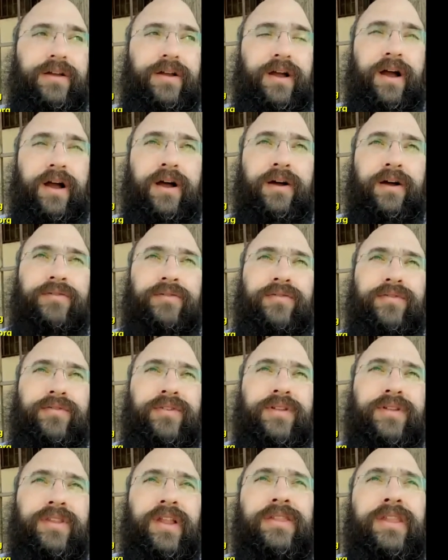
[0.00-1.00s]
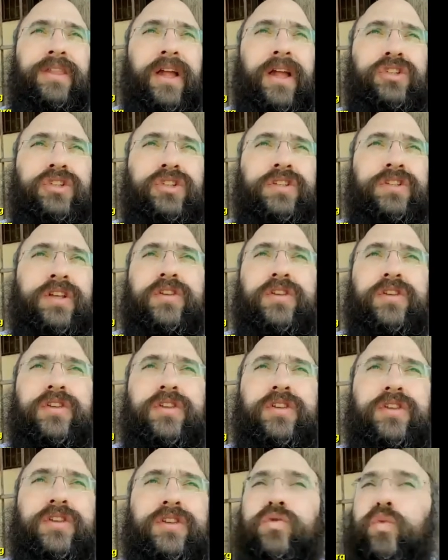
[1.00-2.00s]
of not just because
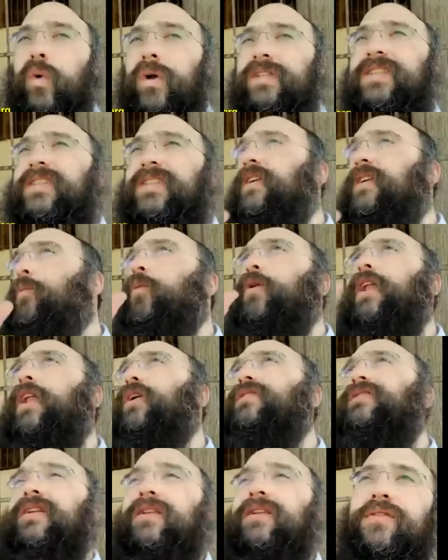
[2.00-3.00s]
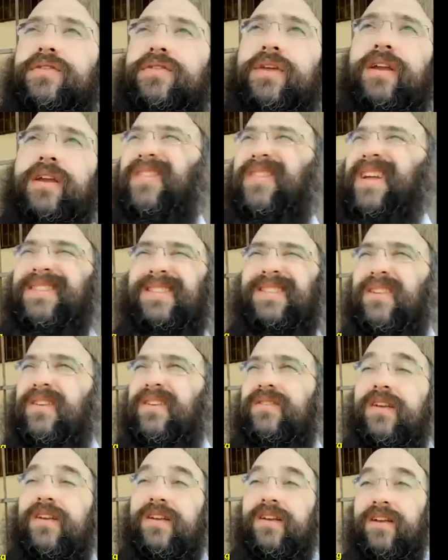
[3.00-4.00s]
what's someone else going to think,
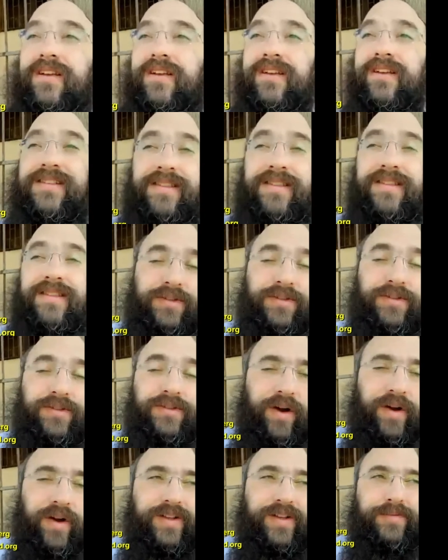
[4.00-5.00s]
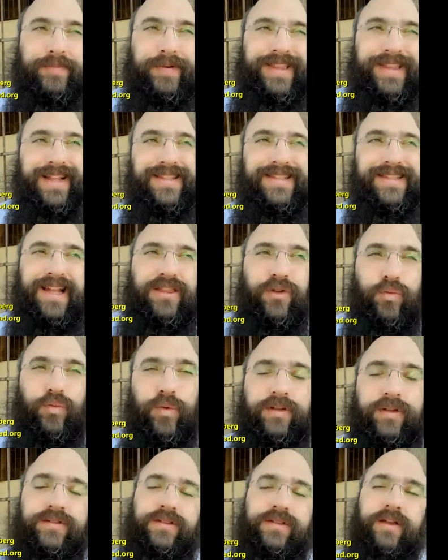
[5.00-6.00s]
sometimes it works, but that's not the
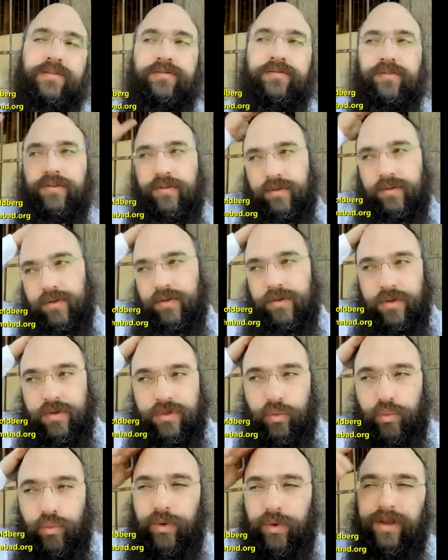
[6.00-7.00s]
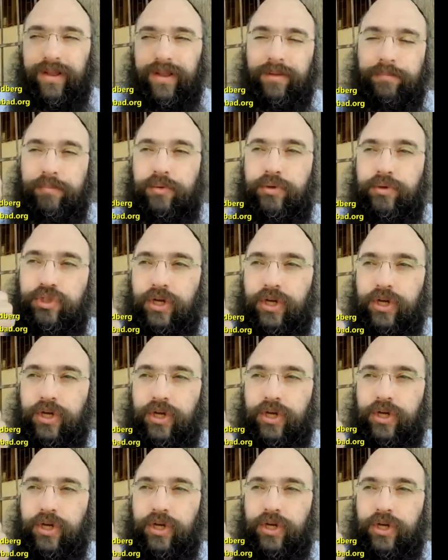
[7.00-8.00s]
real stuff. The real
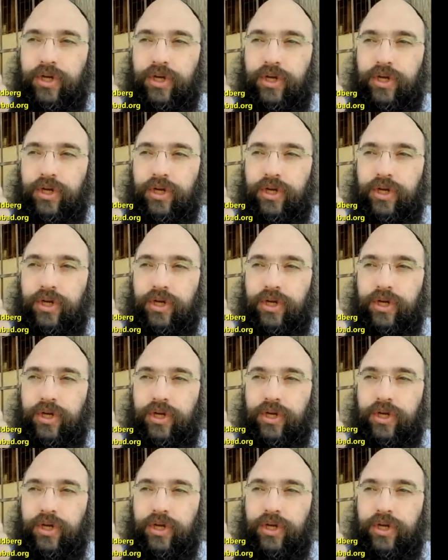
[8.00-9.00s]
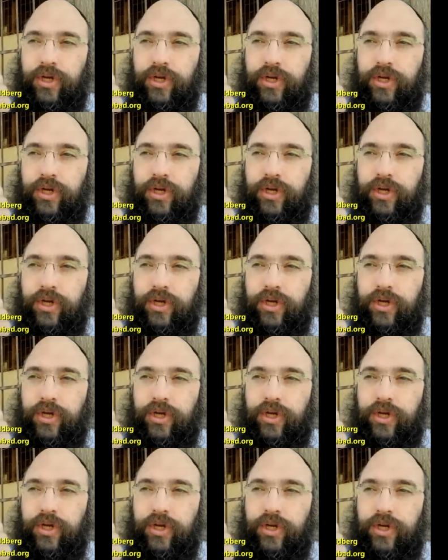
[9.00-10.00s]
busha, the real shame, which
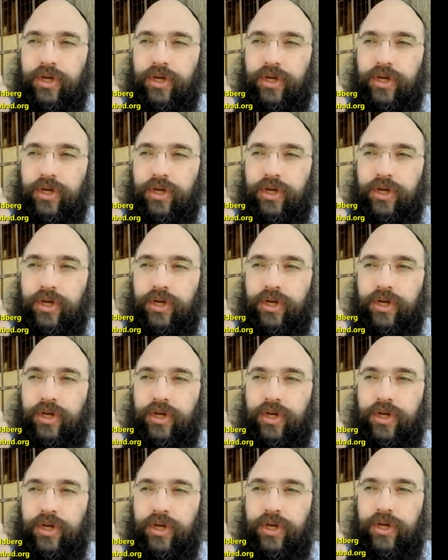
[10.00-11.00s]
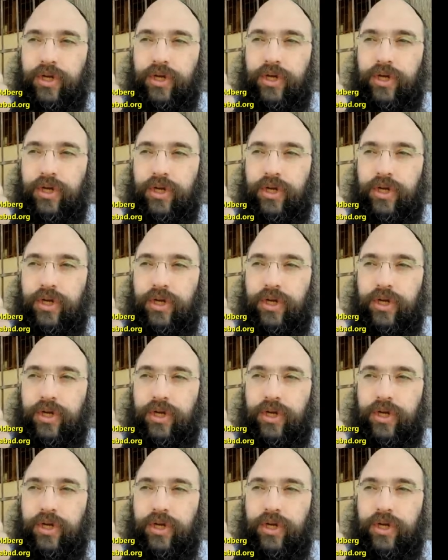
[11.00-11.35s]
Moshe tried to bring Am